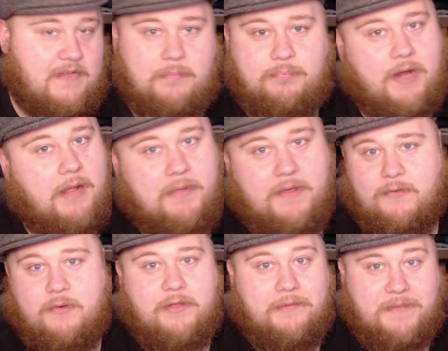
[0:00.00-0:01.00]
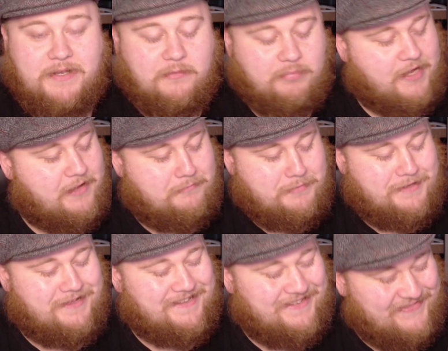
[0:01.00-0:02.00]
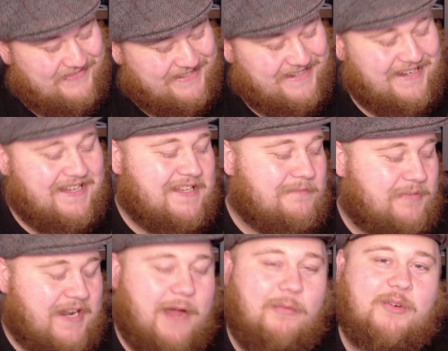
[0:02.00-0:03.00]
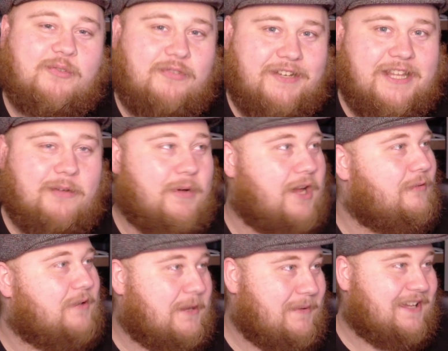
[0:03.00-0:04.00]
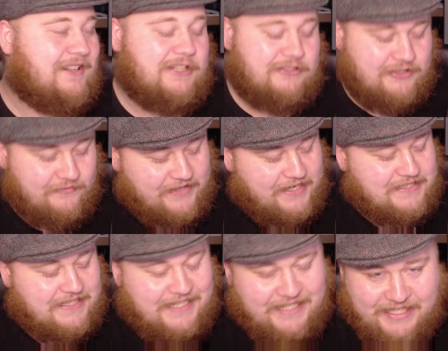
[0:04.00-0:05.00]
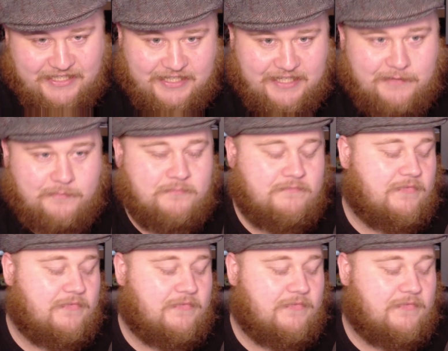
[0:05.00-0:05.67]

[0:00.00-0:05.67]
probably a other mental problems, but I work really well when I make a list of things I need to get done.